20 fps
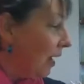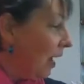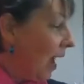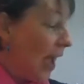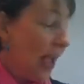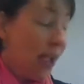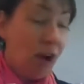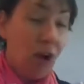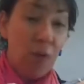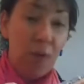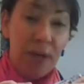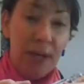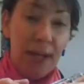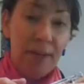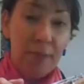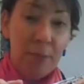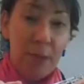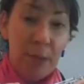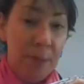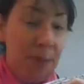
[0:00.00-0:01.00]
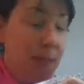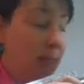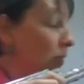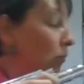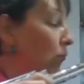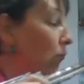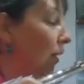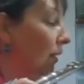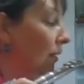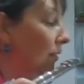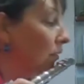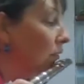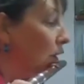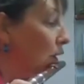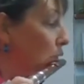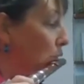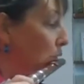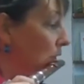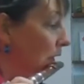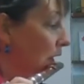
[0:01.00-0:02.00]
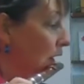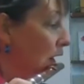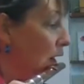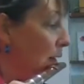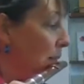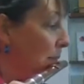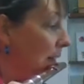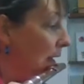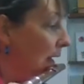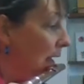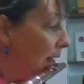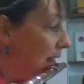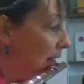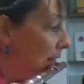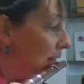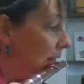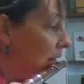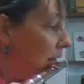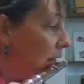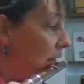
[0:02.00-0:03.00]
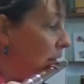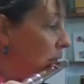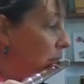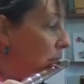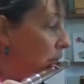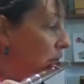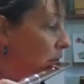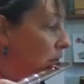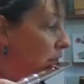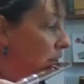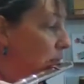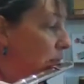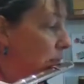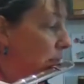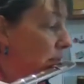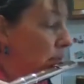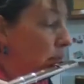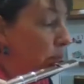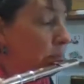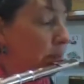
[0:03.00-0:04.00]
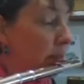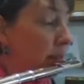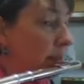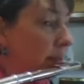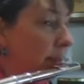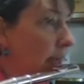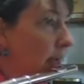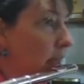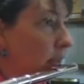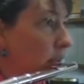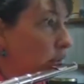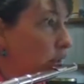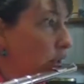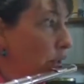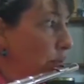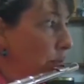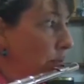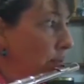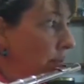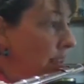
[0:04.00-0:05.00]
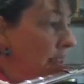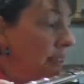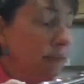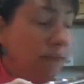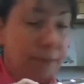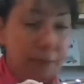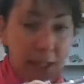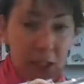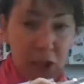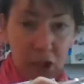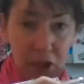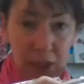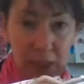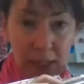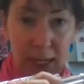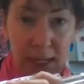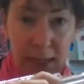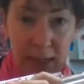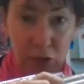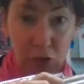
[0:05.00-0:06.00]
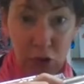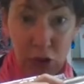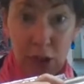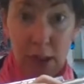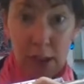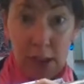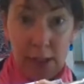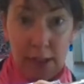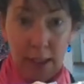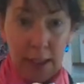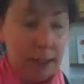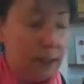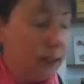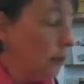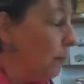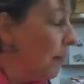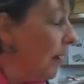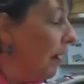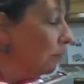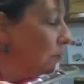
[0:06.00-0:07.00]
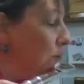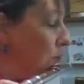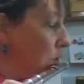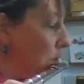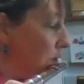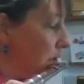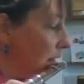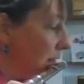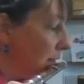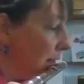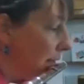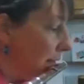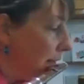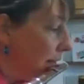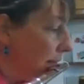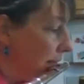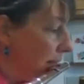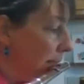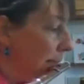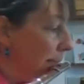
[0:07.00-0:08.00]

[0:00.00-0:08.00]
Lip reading: I already have my pinky ready to go for the harmonic, which is going to be a low C fingering, and the G is going to come out. So it sounds like this.